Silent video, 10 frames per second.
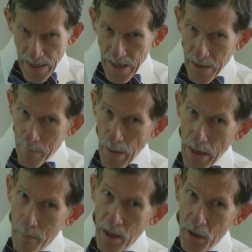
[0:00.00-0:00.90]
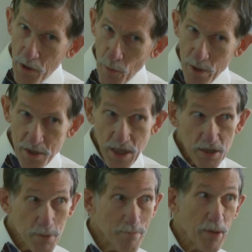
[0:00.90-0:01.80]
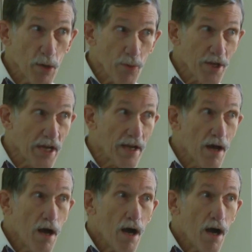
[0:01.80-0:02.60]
It may be there was such building